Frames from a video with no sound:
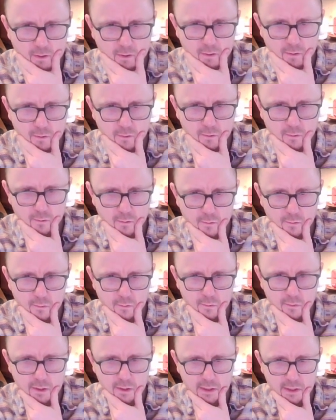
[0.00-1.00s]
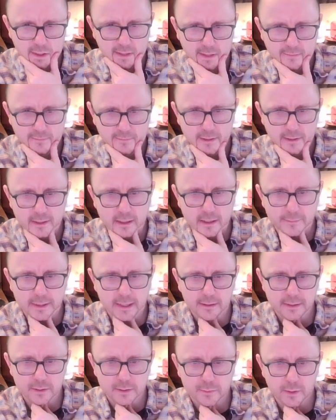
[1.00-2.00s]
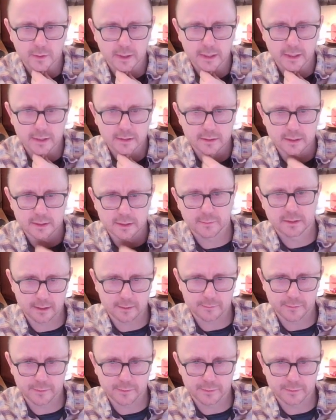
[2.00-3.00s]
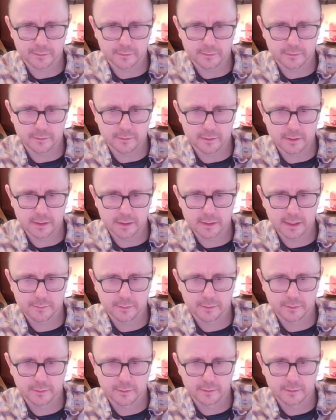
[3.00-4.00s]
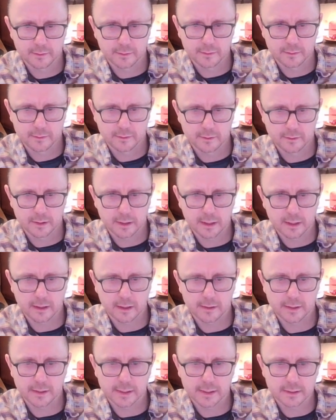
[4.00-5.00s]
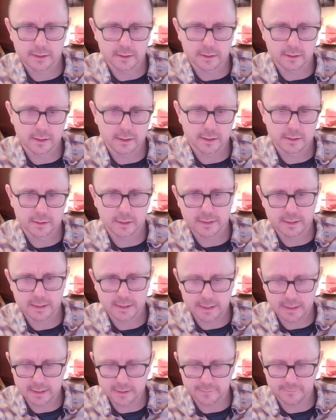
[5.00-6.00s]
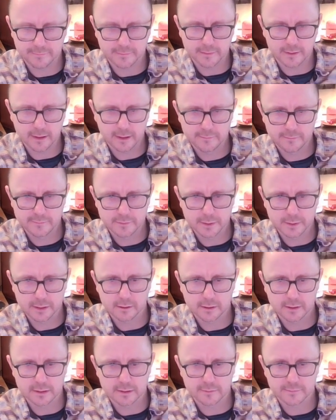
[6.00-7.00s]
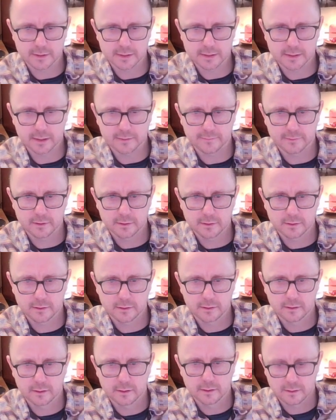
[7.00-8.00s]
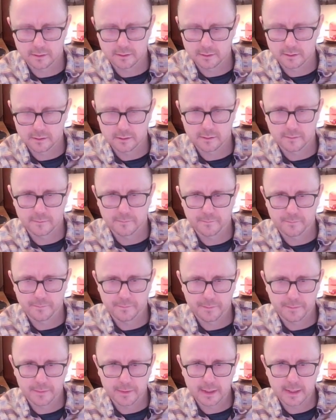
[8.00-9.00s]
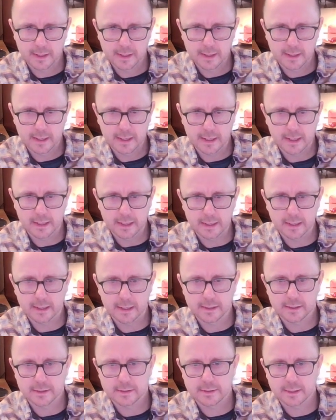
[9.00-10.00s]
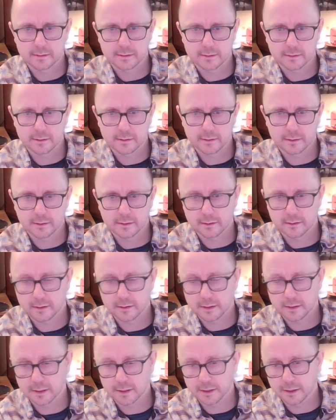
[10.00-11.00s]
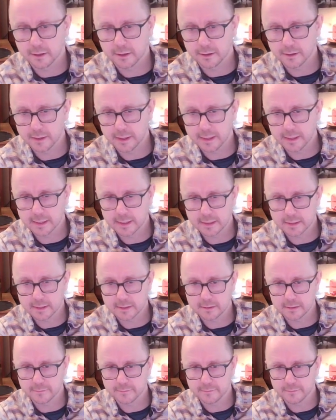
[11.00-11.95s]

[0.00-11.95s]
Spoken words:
she's definitely coming down this way. So she must eventually come through this gap. Oh, that's nice. So that means this is a 5 to be close enough to 7. And now the 6 can only get to the 4